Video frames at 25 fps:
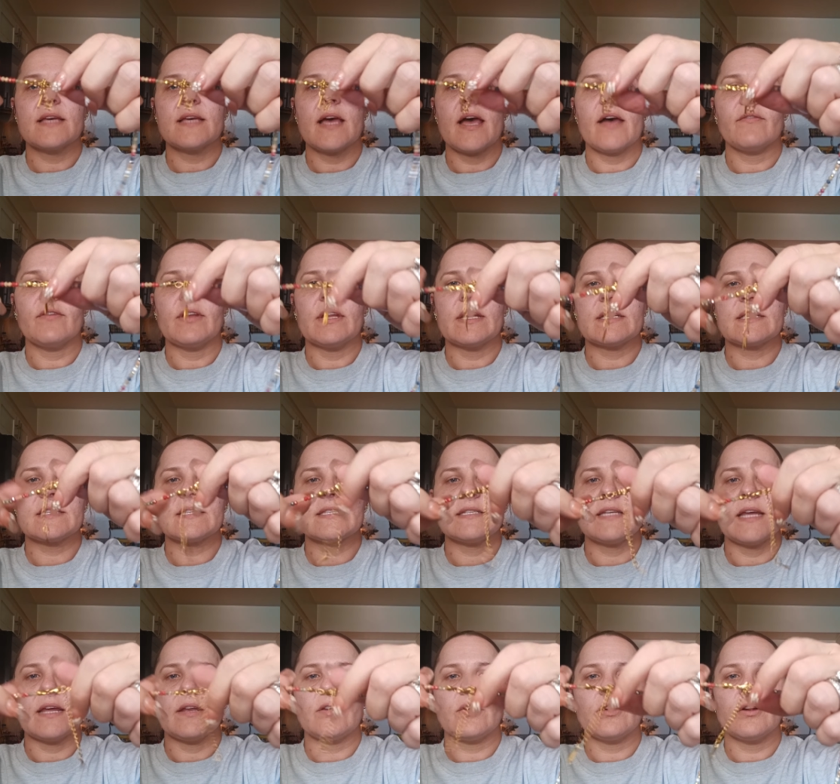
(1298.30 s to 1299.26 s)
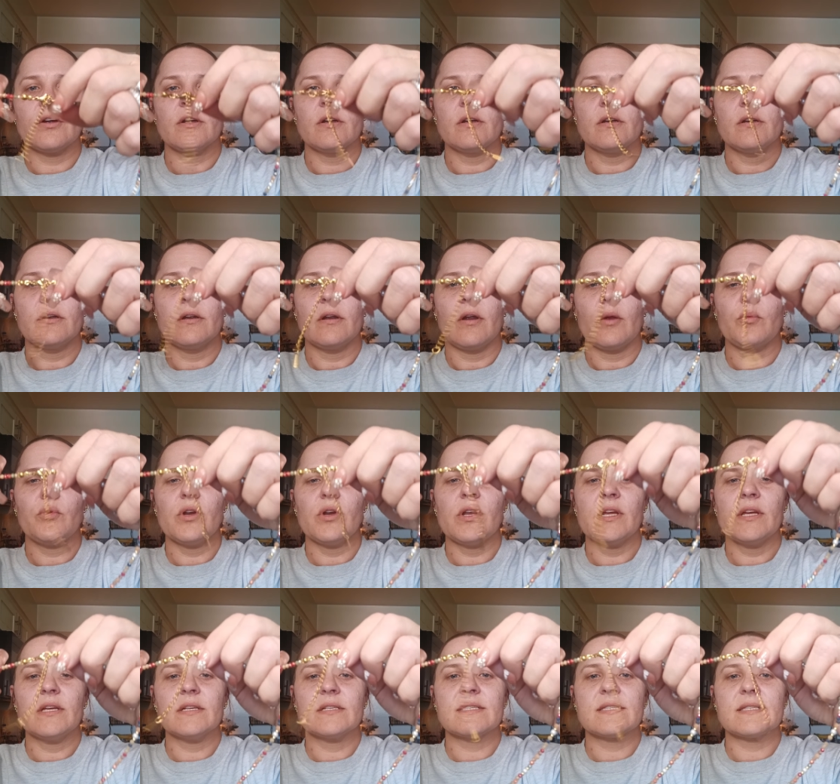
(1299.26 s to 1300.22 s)
have an extender, a
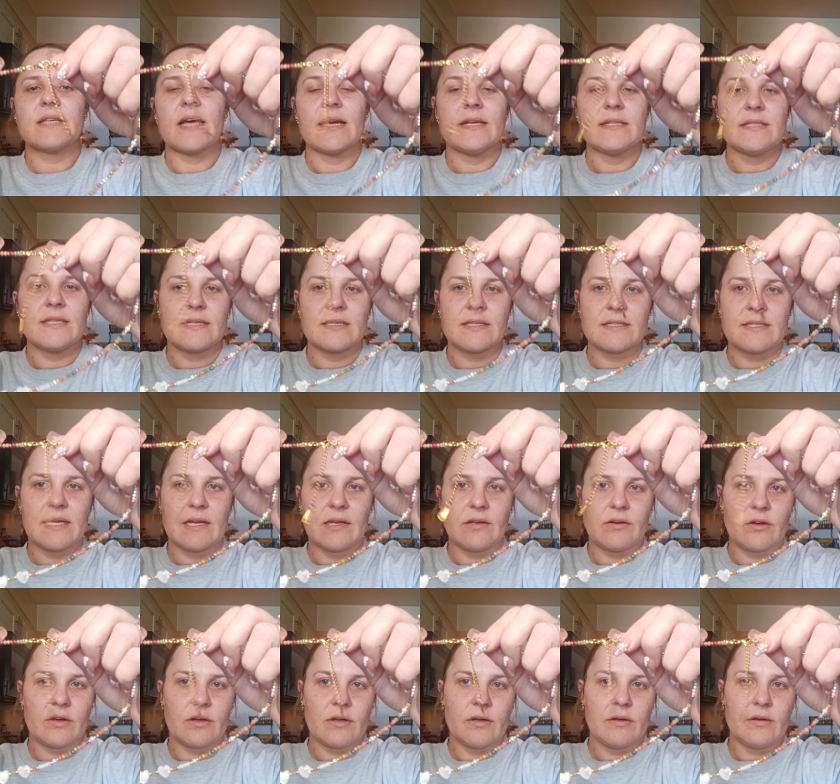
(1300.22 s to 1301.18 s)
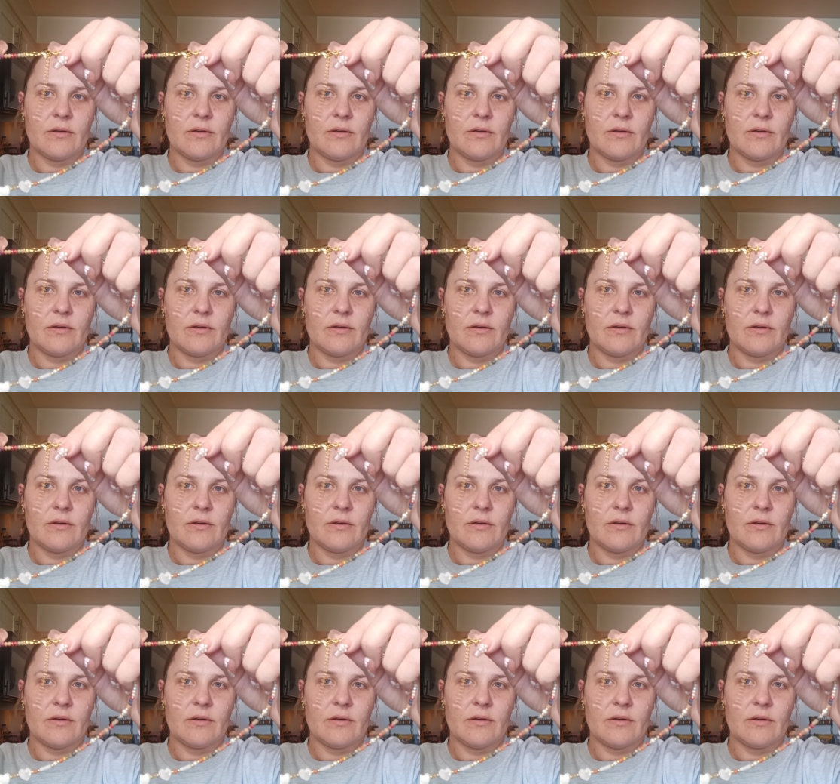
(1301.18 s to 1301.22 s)
pretty good size extender.